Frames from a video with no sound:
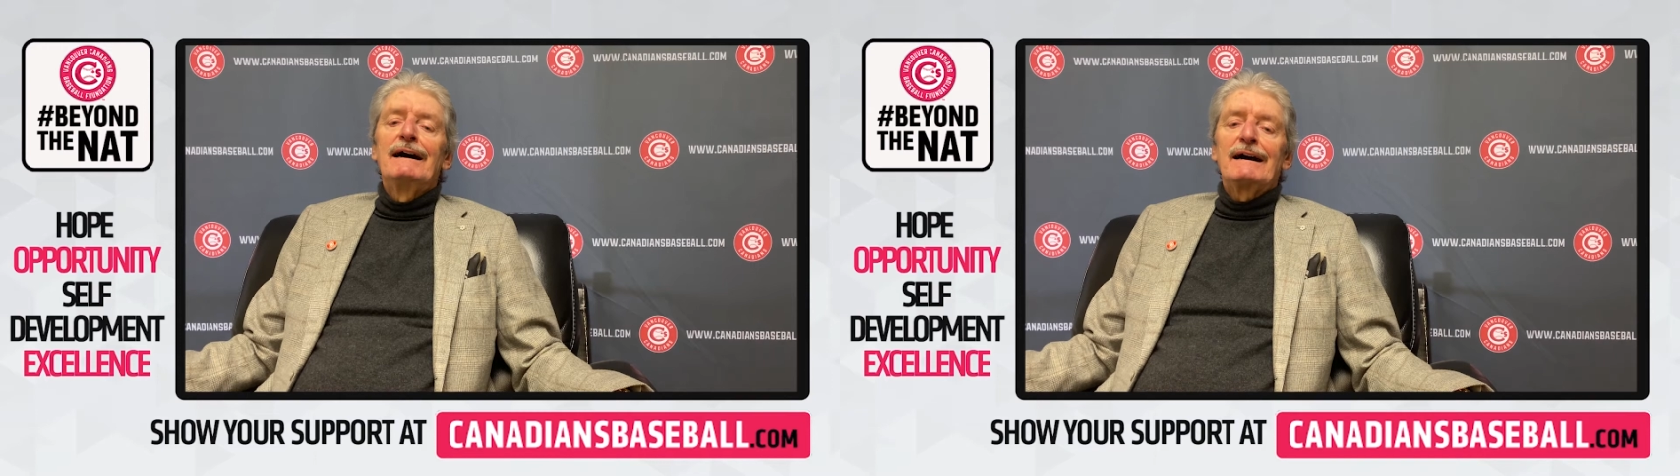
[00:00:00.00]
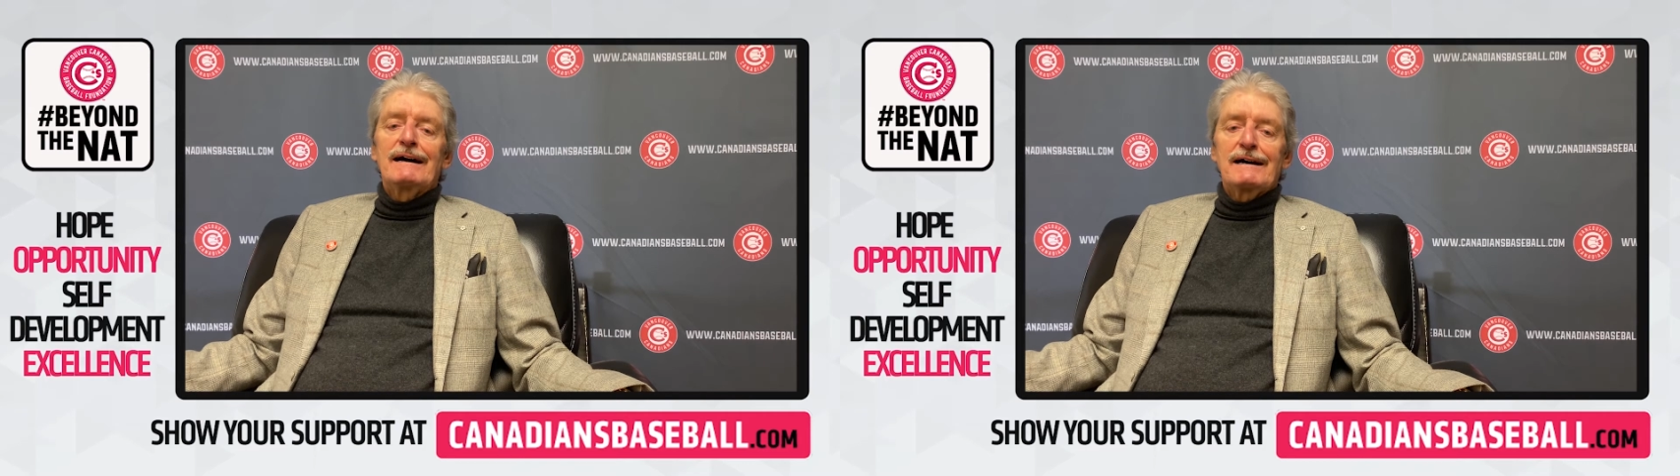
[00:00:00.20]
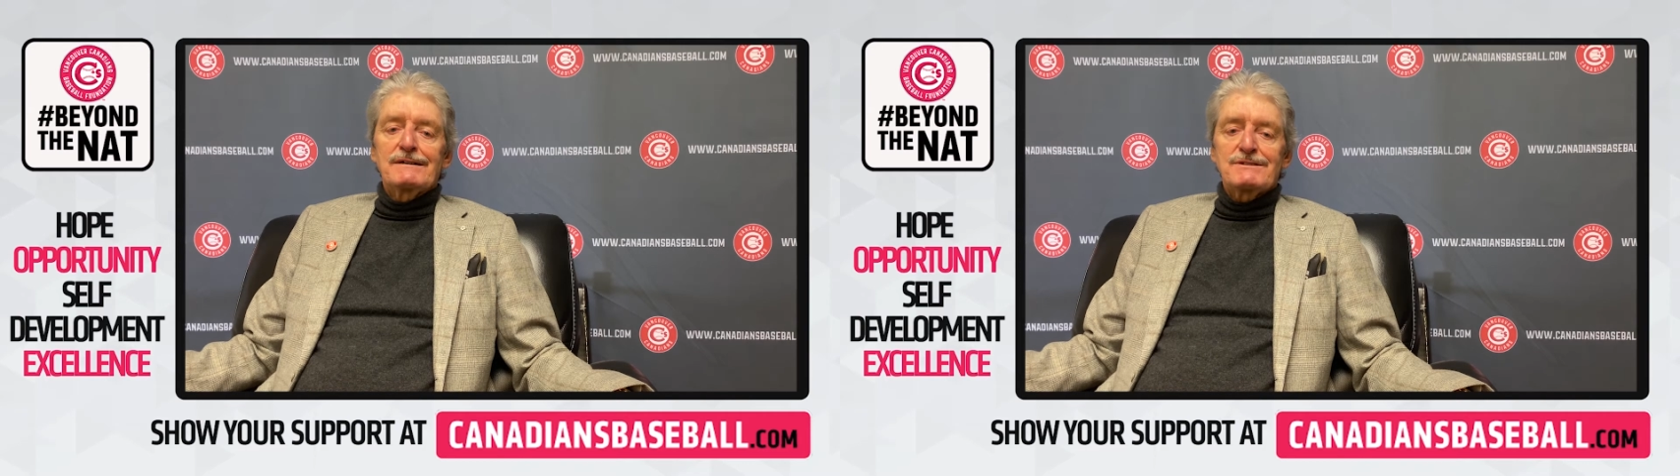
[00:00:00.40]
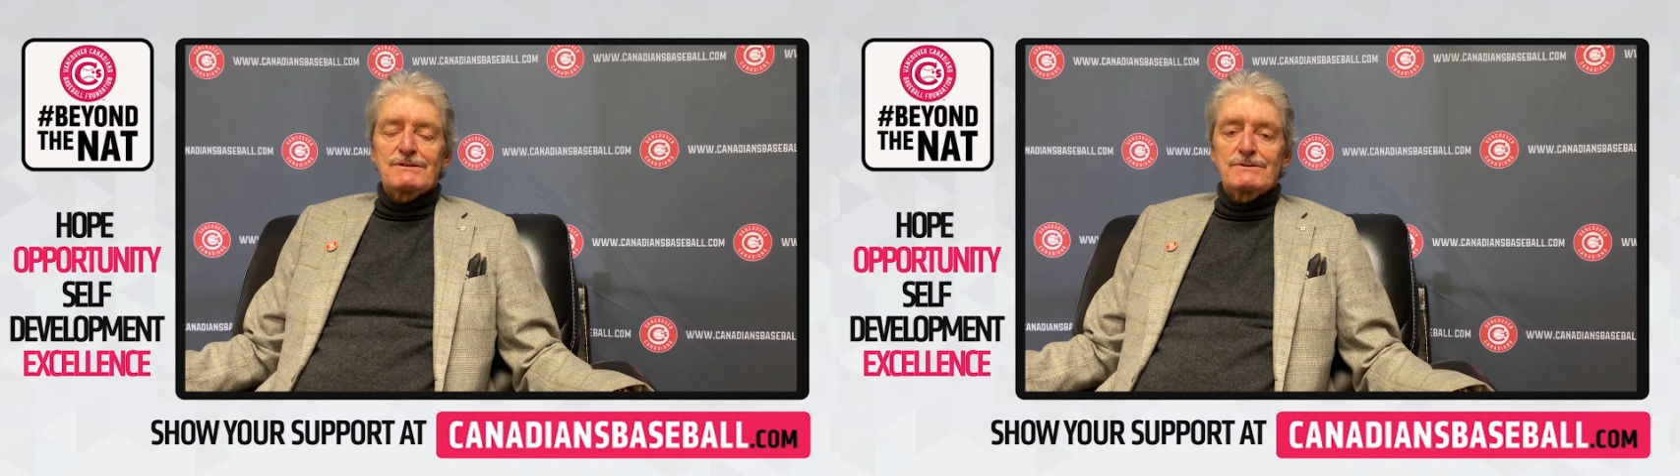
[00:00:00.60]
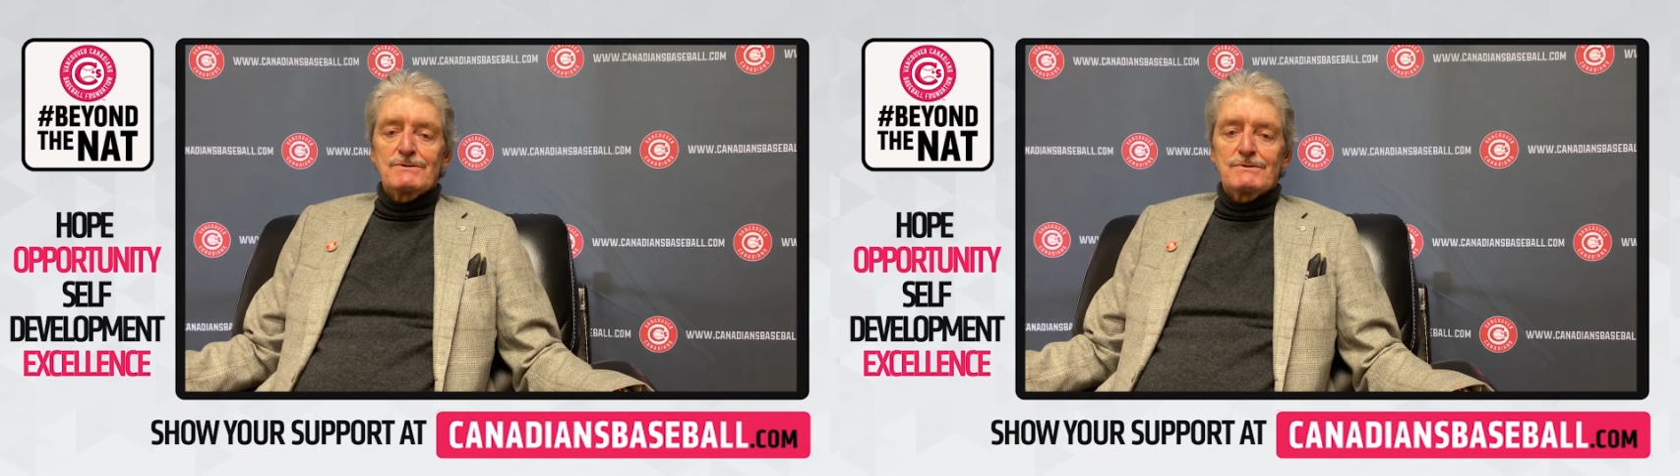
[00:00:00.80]
on.
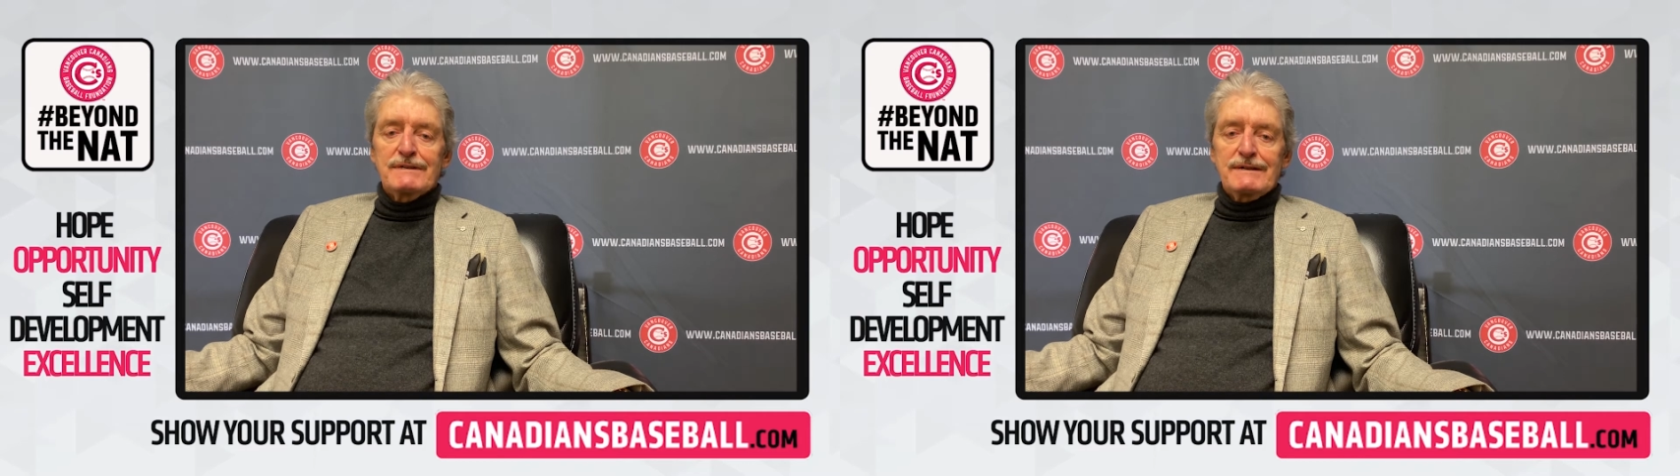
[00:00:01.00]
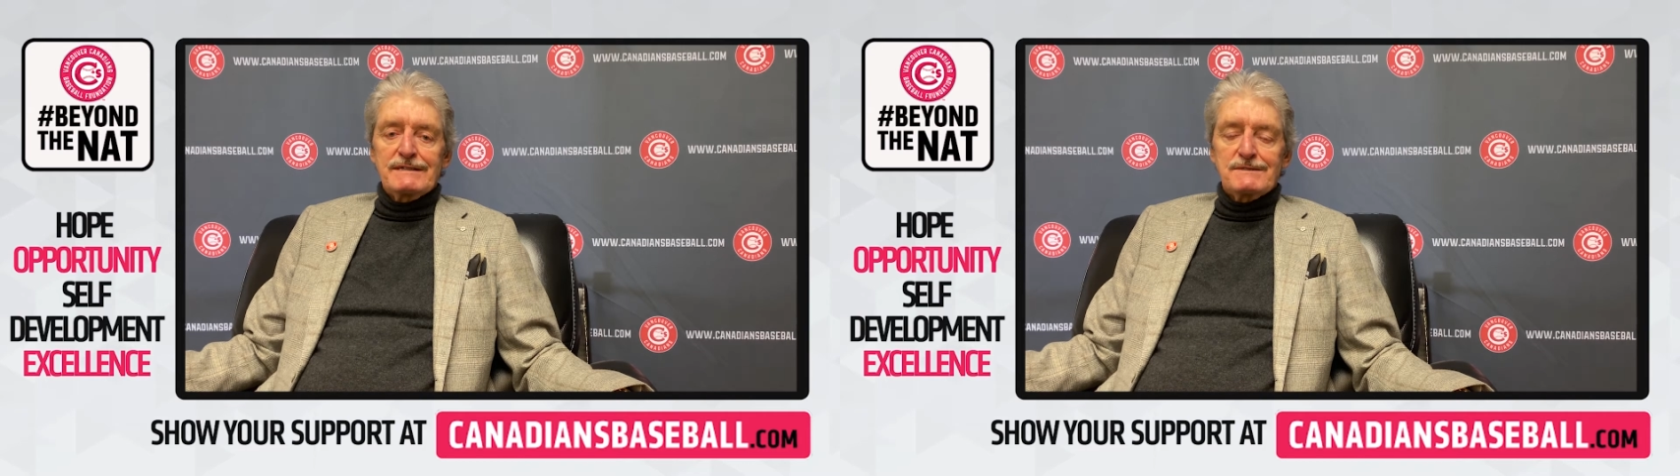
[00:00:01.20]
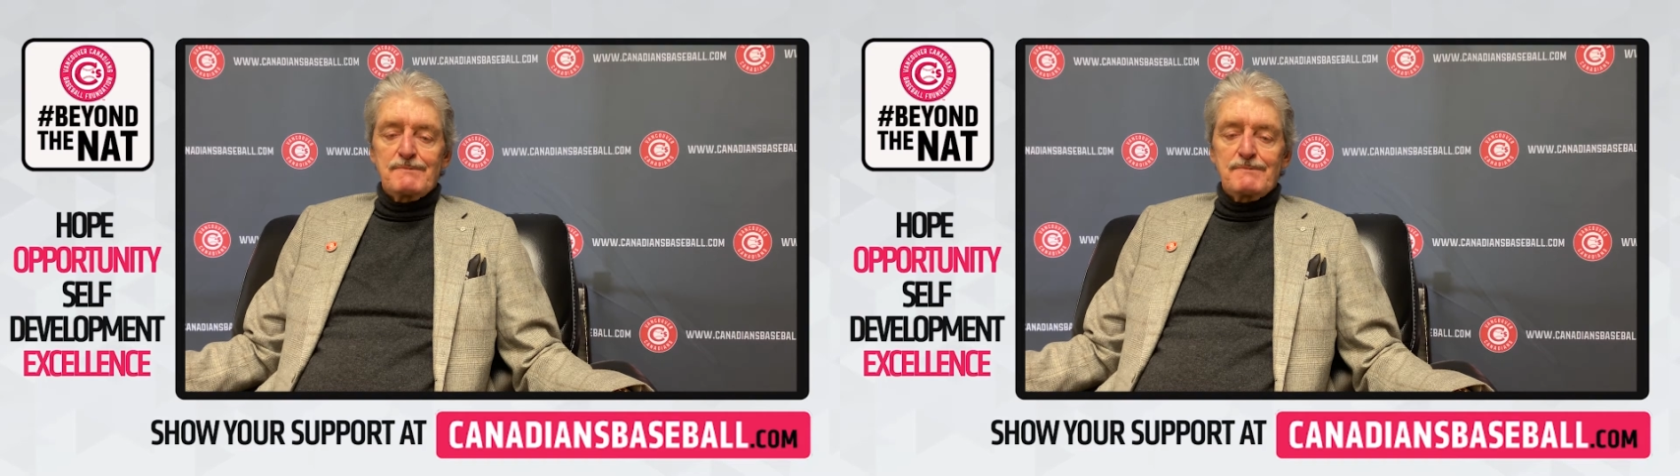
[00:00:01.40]
So it's